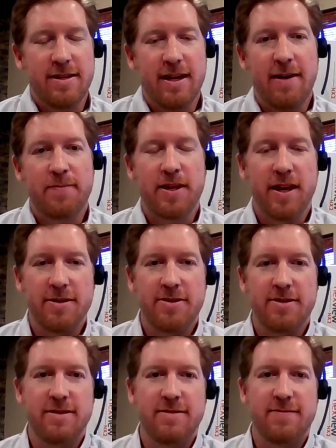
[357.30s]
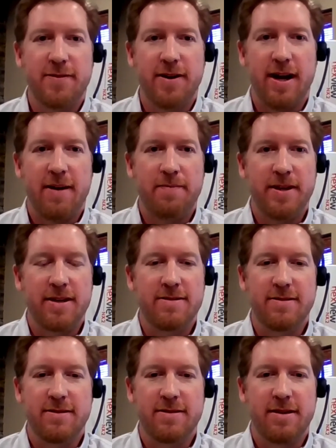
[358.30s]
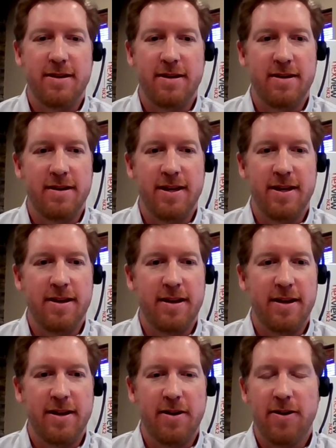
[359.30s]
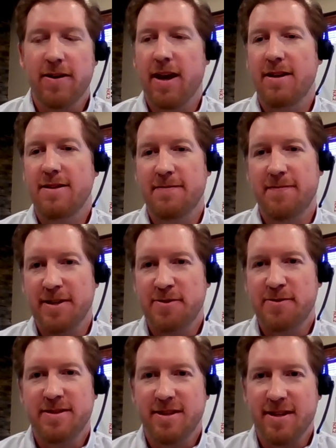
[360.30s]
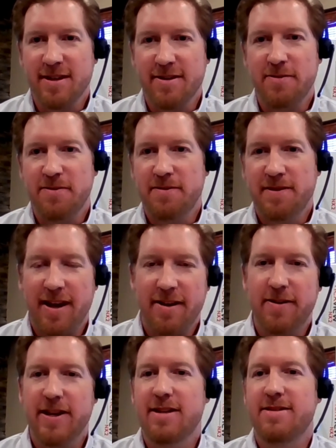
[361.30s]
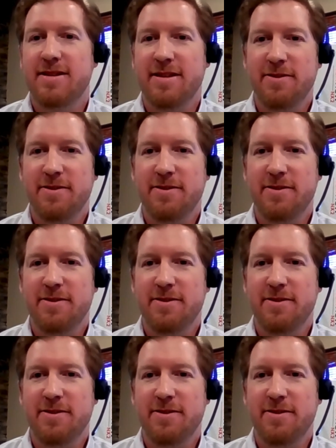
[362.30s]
applications for optics in all kinds of interesting new areas and